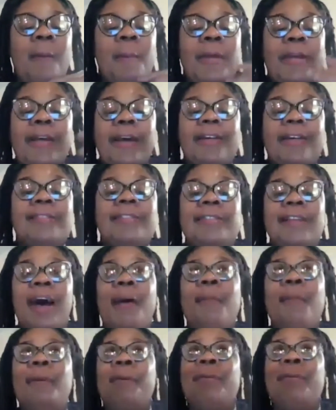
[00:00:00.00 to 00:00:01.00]
because
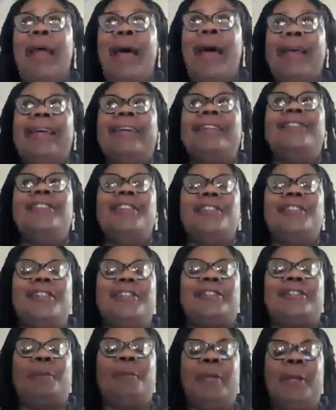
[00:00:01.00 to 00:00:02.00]
some black
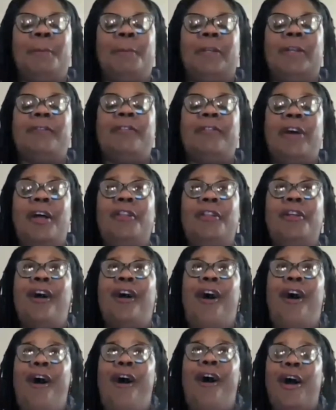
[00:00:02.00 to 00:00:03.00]
indigenous and people of color
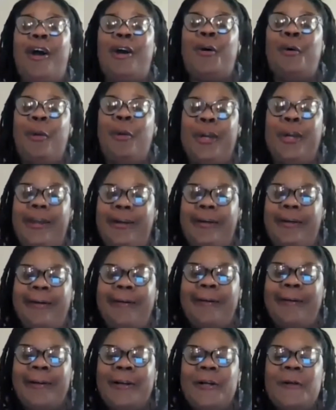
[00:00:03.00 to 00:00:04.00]
are
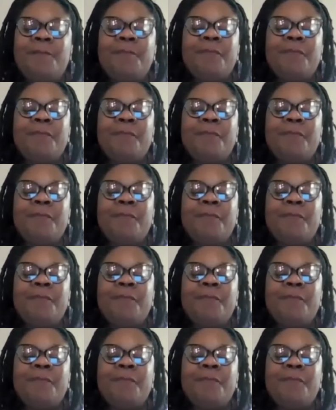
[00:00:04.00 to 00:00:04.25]
queer